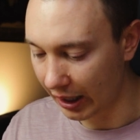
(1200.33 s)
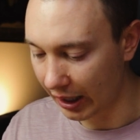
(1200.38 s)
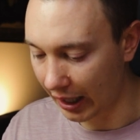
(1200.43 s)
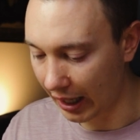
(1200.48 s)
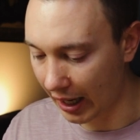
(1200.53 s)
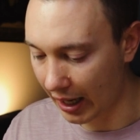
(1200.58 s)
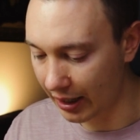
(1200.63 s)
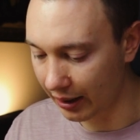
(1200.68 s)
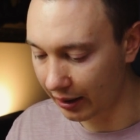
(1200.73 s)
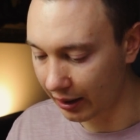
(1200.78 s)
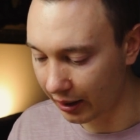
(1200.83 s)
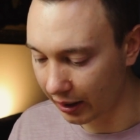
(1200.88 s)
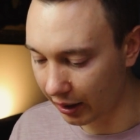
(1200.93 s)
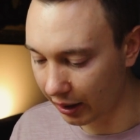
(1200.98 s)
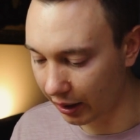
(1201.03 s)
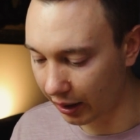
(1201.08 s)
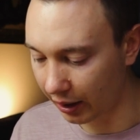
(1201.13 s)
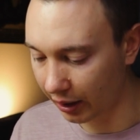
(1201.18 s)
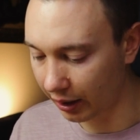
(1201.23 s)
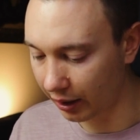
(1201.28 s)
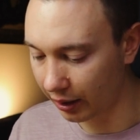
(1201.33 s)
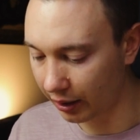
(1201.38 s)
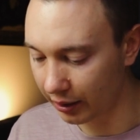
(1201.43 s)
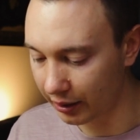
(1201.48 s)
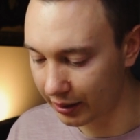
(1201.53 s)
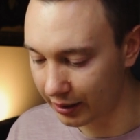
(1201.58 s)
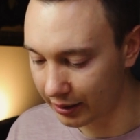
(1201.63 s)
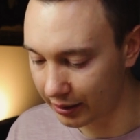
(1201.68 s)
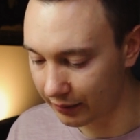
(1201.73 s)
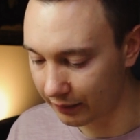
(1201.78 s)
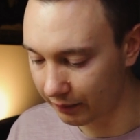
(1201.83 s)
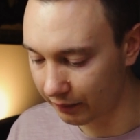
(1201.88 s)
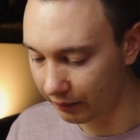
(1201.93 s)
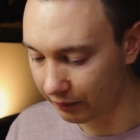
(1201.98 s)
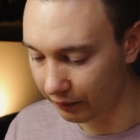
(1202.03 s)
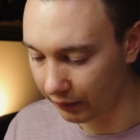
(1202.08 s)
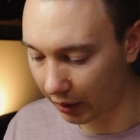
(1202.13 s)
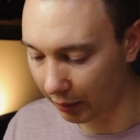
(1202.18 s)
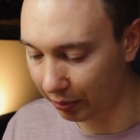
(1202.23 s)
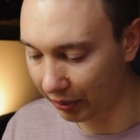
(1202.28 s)
and
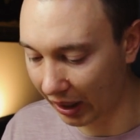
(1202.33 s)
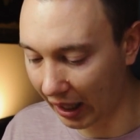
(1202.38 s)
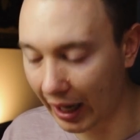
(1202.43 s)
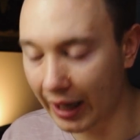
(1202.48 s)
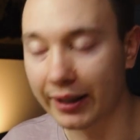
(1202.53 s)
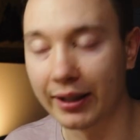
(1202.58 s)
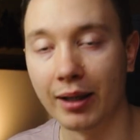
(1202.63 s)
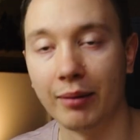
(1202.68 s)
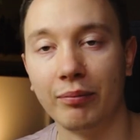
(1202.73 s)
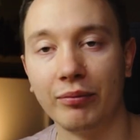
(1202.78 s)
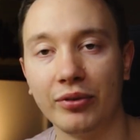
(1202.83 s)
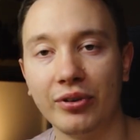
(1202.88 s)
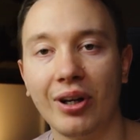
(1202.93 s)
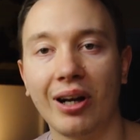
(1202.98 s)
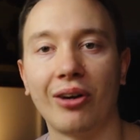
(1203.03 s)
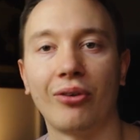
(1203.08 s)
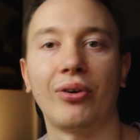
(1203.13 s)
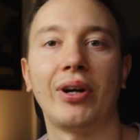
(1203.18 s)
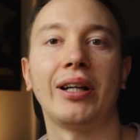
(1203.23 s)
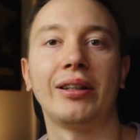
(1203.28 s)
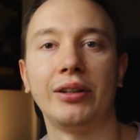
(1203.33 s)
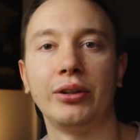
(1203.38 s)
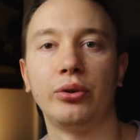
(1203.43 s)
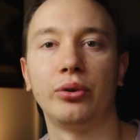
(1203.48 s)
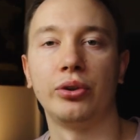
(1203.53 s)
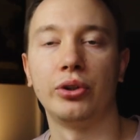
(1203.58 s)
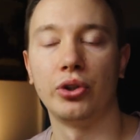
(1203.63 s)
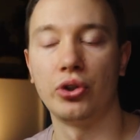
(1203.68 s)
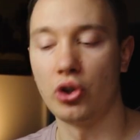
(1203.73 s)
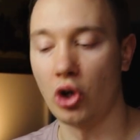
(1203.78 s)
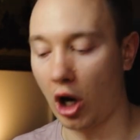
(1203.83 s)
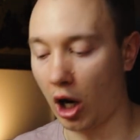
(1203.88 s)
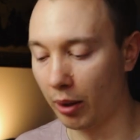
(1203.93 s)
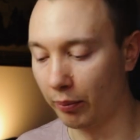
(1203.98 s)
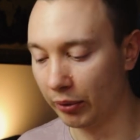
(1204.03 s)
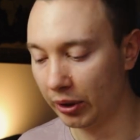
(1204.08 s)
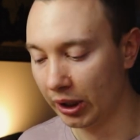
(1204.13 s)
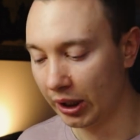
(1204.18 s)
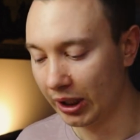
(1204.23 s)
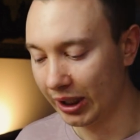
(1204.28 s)
apply them directly to the
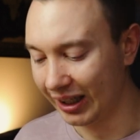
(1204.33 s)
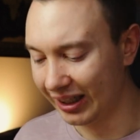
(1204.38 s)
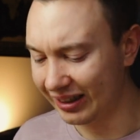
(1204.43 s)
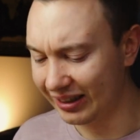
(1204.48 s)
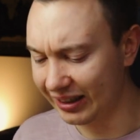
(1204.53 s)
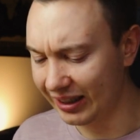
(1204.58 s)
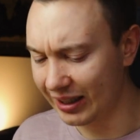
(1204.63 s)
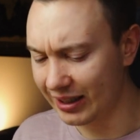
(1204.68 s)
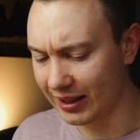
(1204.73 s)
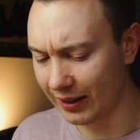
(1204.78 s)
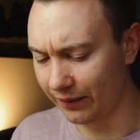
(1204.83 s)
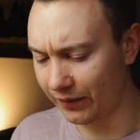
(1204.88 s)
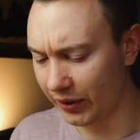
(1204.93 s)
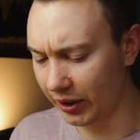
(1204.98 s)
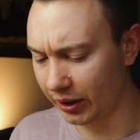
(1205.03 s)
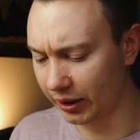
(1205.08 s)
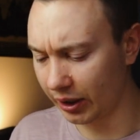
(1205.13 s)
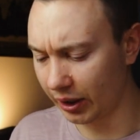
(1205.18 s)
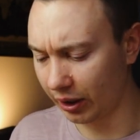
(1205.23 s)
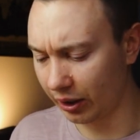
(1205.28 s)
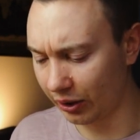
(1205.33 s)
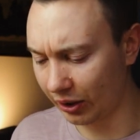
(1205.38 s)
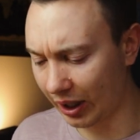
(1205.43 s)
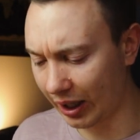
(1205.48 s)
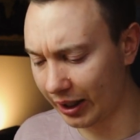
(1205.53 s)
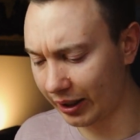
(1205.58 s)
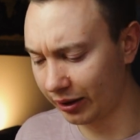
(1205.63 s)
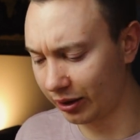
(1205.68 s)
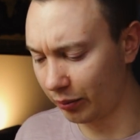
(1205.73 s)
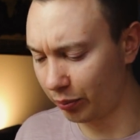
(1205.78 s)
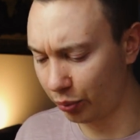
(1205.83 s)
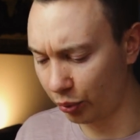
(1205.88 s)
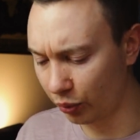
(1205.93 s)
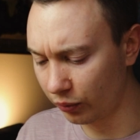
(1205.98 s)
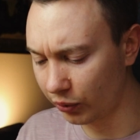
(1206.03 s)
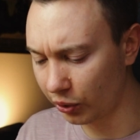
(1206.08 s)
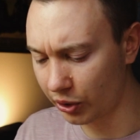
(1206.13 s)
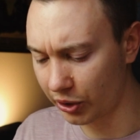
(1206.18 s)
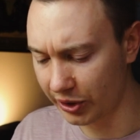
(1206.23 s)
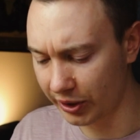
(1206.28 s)
job. It needs, I think, the client
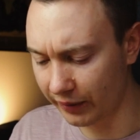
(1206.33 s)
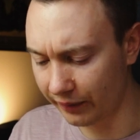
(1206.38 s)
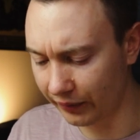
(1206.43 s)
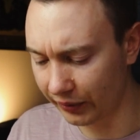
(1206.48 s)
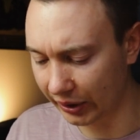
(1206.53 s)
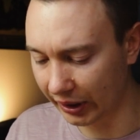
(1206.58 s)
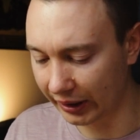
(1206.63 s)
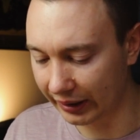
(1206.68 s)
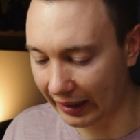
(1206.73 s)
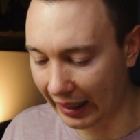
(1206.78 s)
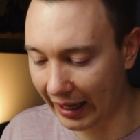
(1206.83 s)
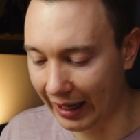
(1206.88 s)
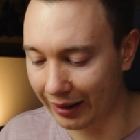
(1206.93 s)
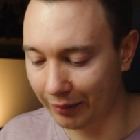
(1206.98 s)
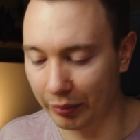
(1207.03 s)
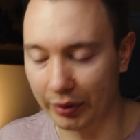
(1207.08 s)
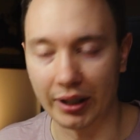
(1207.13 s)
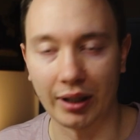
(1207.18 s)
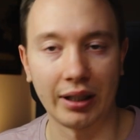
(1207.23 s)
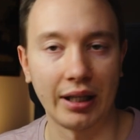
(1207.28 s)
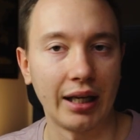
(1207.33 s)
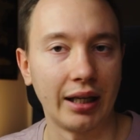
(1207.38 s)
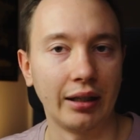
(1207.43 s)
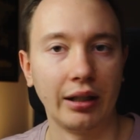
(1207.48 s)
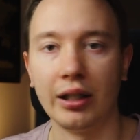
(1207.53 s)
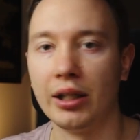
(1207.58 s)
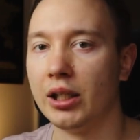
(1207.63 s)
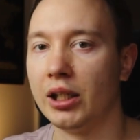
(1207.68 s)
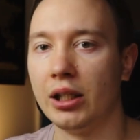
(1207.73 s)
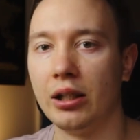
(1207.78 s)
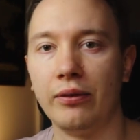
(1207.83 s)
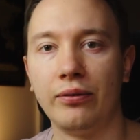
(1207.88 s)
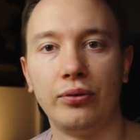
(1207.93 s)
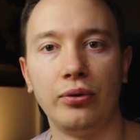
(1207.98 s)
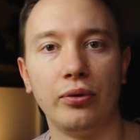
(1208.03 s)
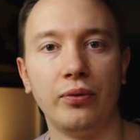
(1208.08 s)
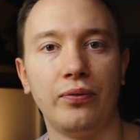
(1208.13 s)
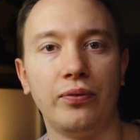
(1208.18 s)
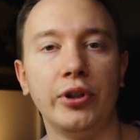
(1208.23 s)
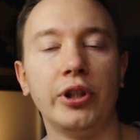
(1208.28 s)
approval or something like that. But again, if
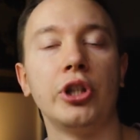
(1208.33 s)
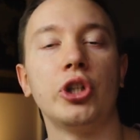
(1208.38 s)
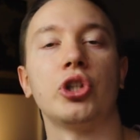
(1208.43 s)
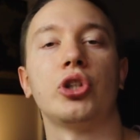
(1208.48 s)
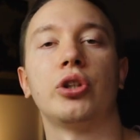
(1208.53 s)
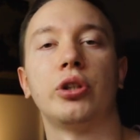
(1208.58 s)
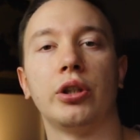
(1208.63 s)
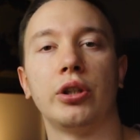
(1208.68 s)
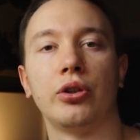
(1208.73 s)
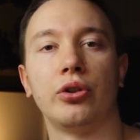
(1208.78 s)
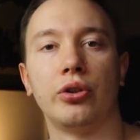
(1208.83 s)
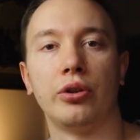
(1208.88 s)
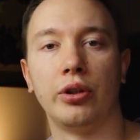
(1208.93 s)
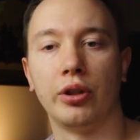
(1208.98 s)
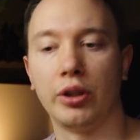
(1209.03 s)
you finish if